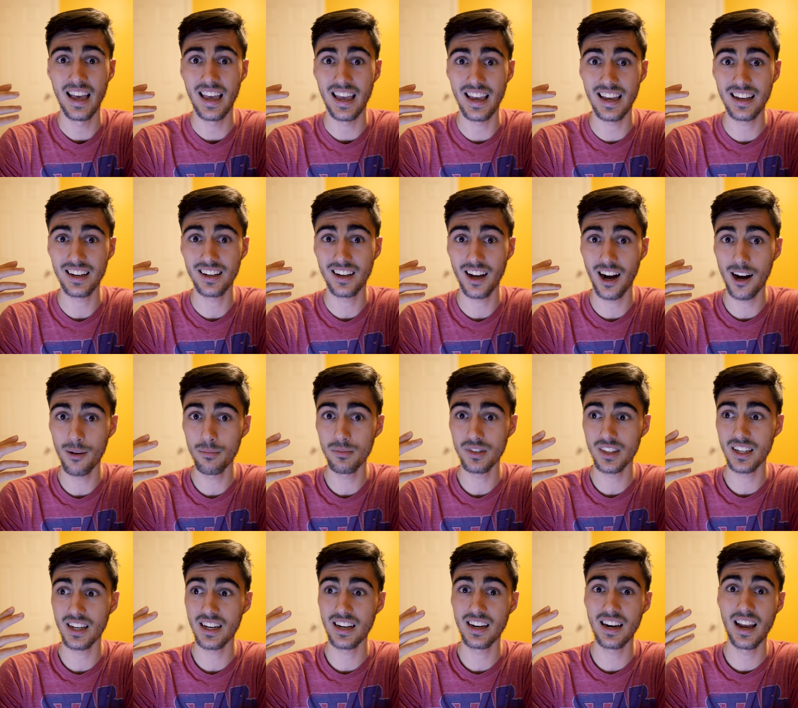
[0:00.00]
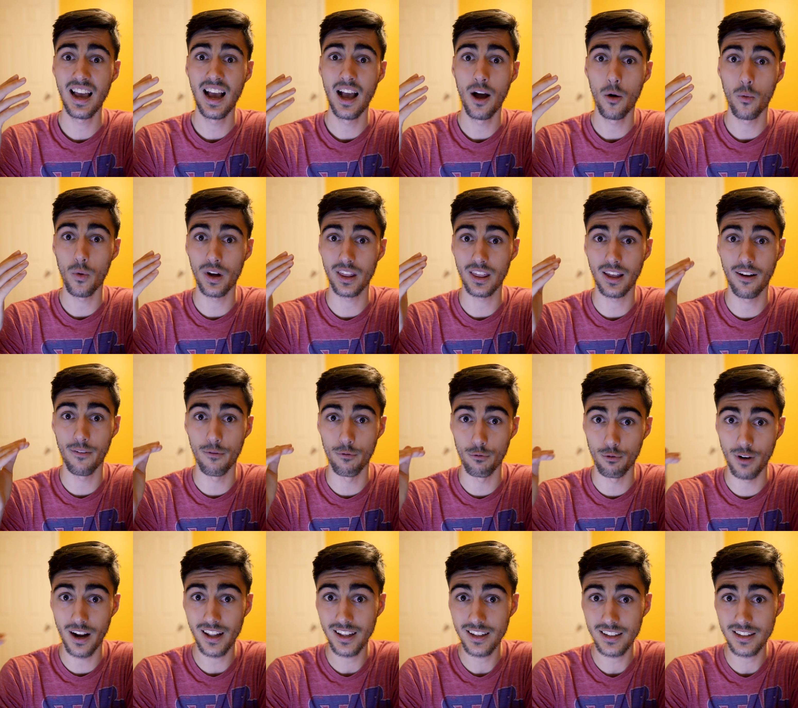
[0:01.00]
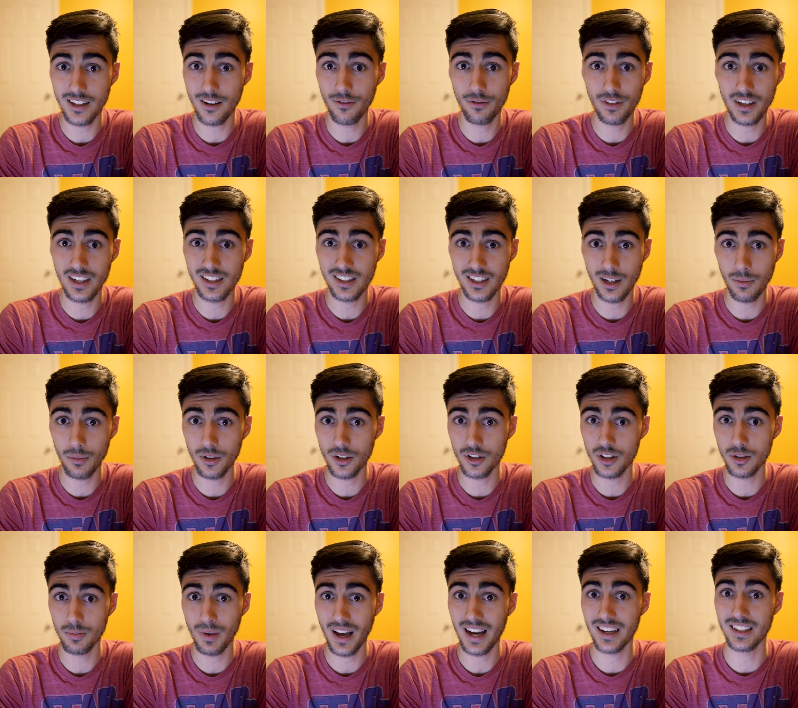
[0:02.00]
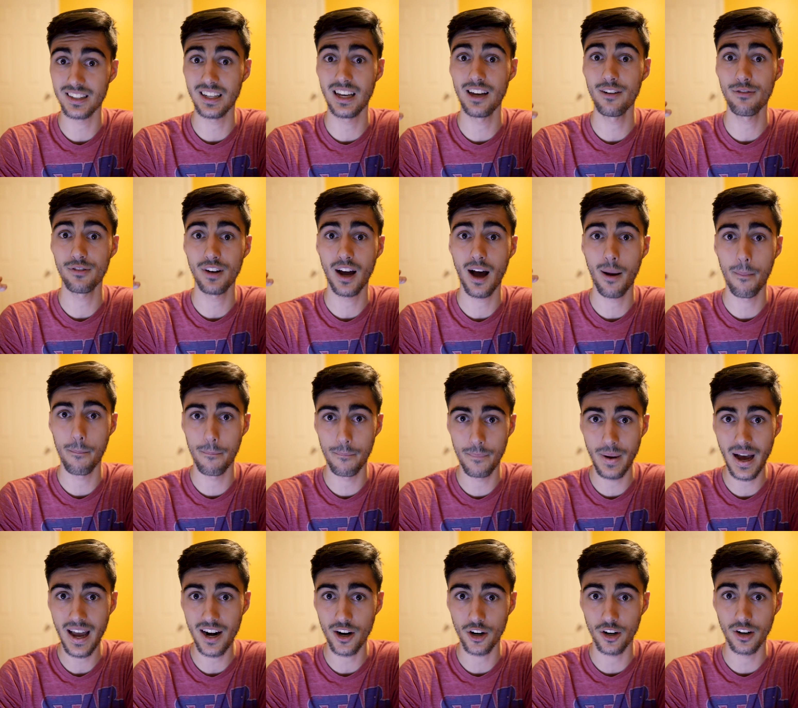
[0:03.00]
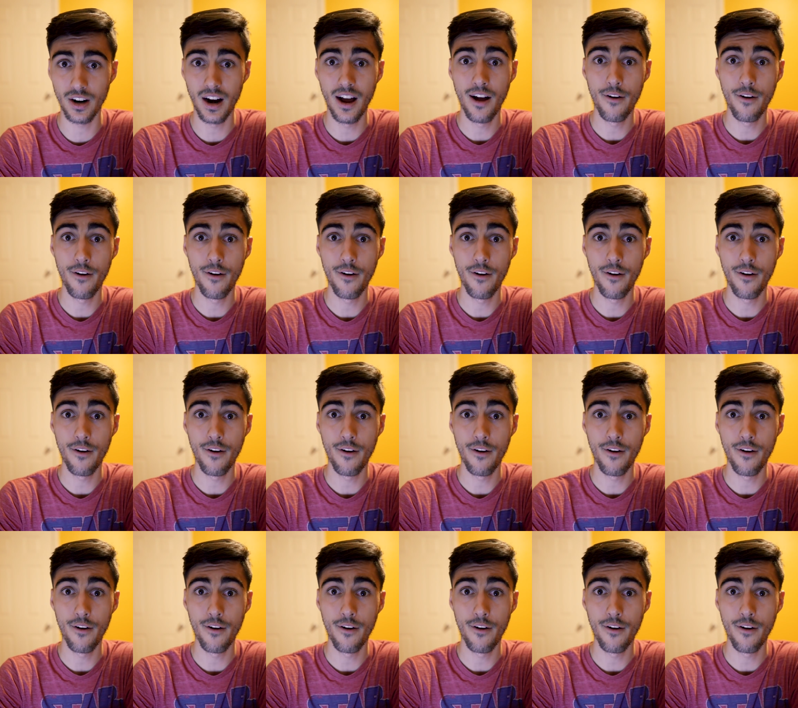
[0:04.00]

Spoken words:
it comes in with relatively similar specs, if not better,